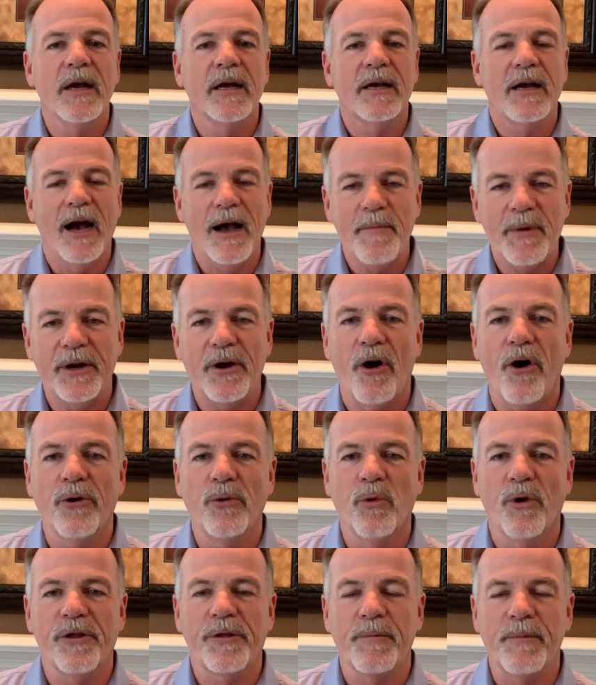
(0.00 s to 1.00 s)
coming
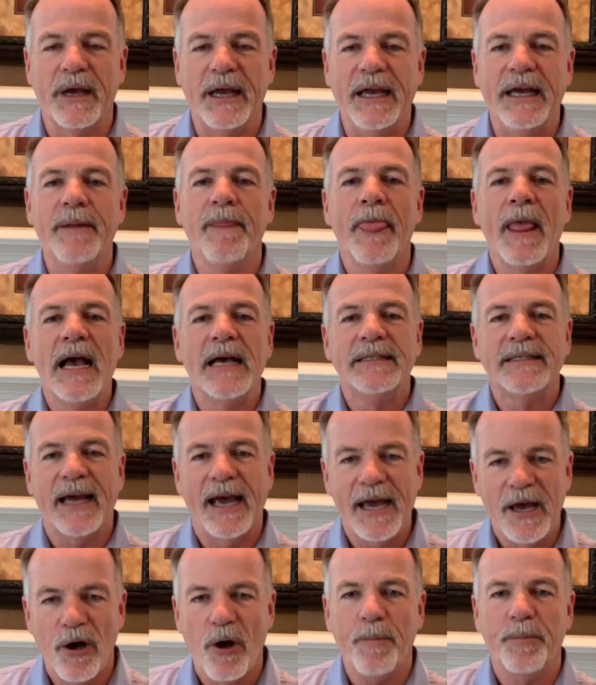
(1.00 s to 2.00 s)
on with me
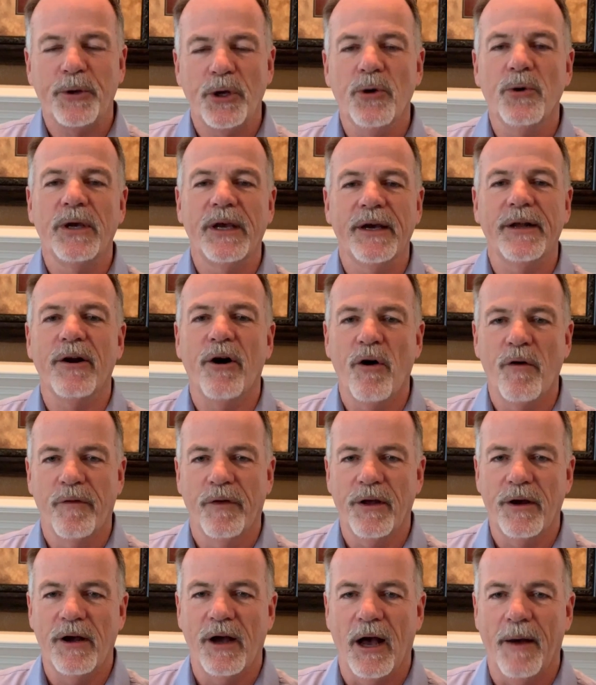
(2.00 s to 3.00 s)
to help you get
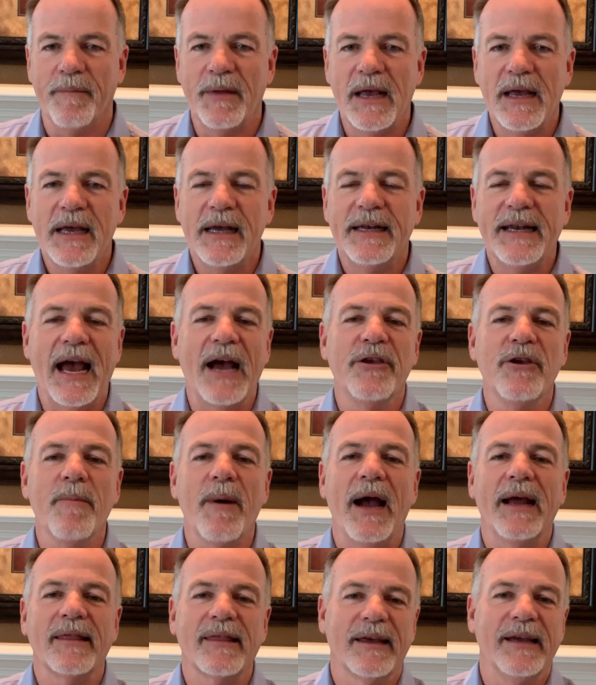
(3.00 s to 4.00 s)
over the hump. Now, you
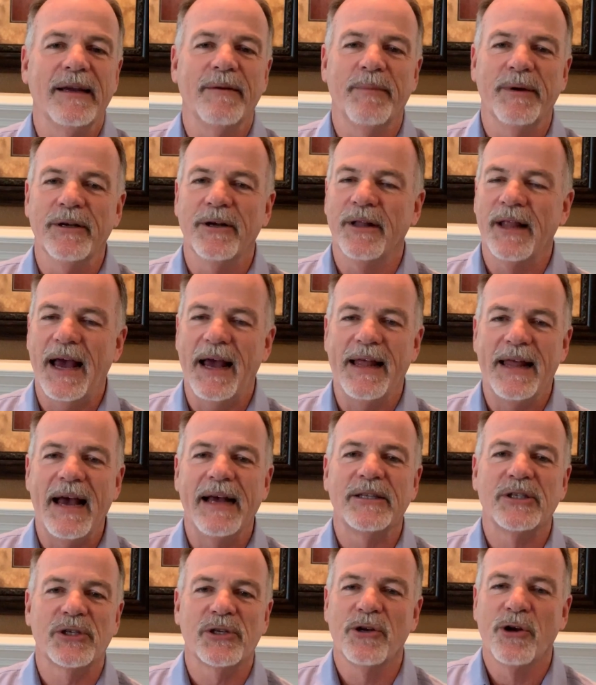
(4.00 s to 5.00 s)
might think, Bill,
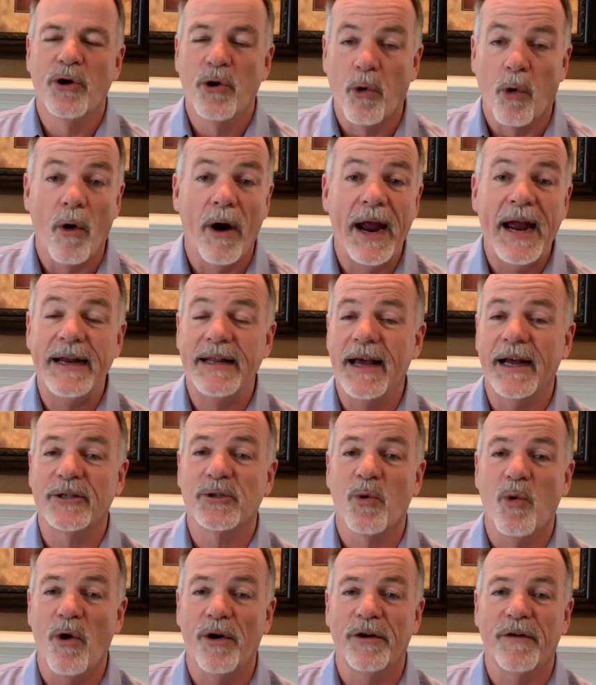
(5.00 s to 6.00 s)
that's great,
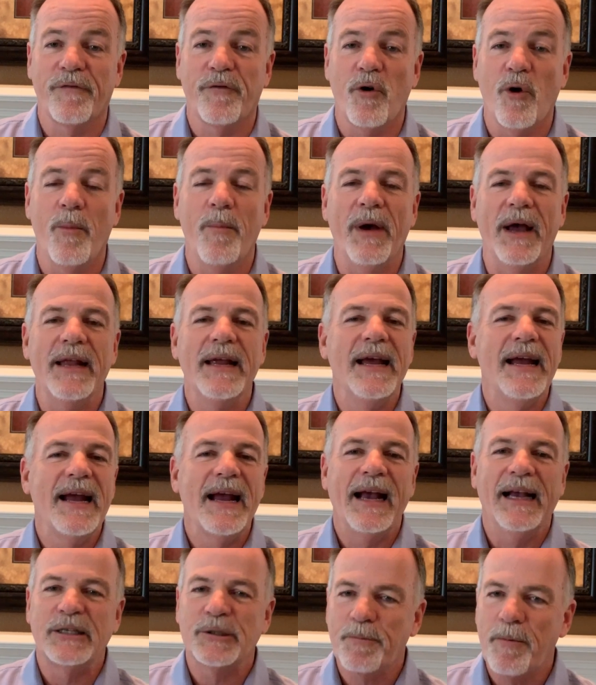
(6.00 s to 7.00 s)
that's wonderful, but
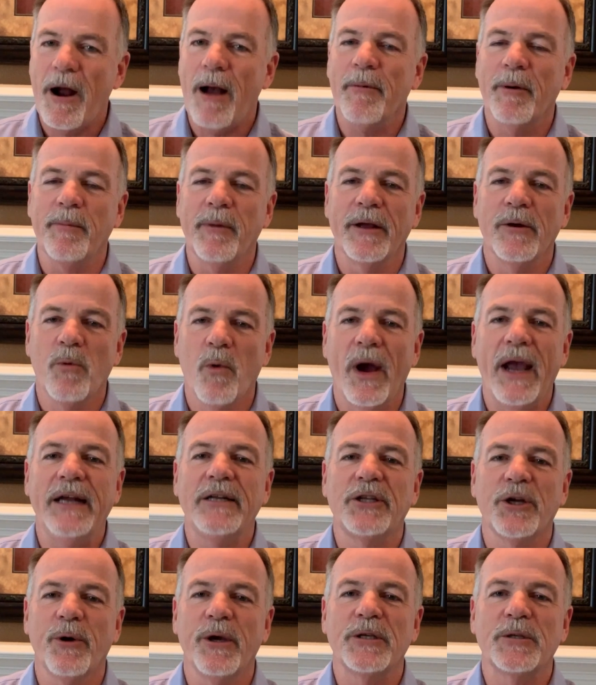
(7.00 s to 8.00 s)
it's probably way
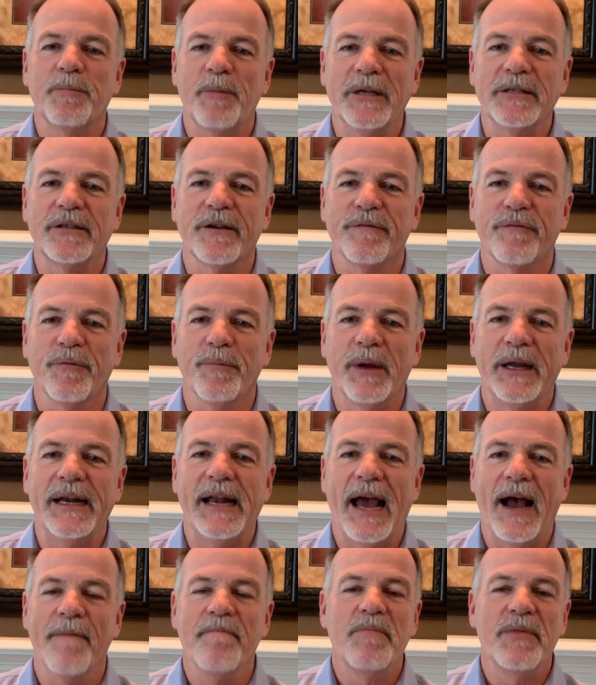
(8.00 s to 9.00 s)
too expensive for me.
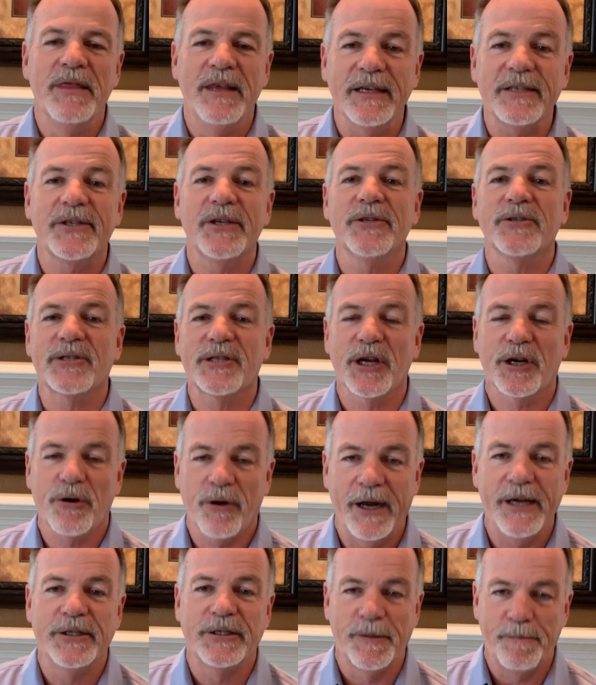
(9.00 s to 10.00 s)
Now, this is the
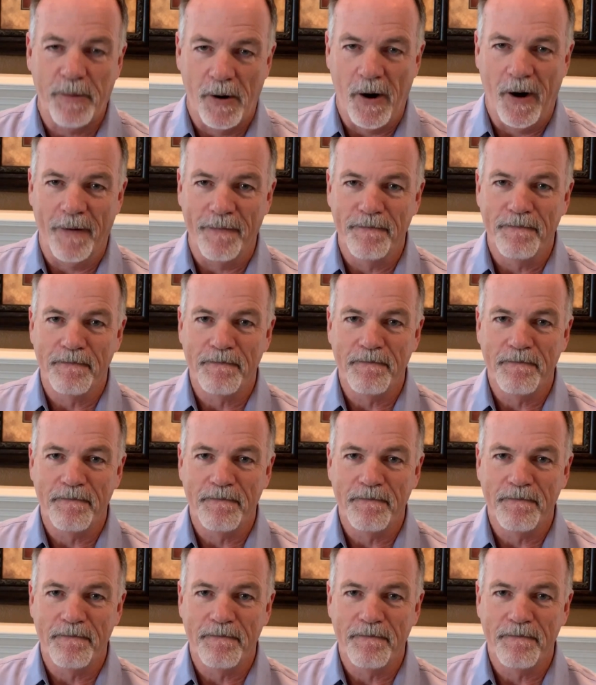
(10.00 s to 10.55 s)
crazy part.